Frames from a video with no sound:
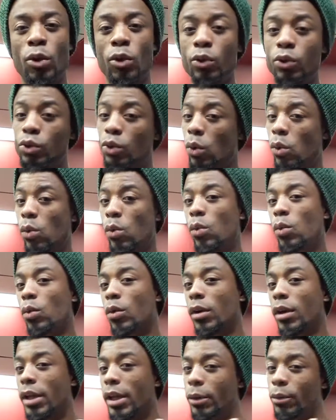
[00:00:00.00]
So
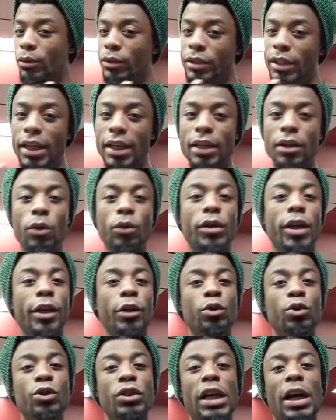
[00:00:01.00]
it was like, okay,
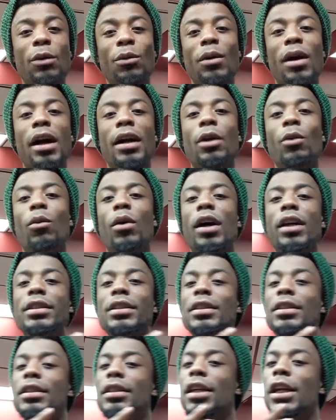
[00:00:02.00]
you sat with
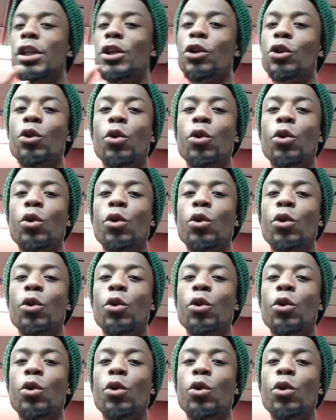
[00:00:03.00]
ayahuasca and you're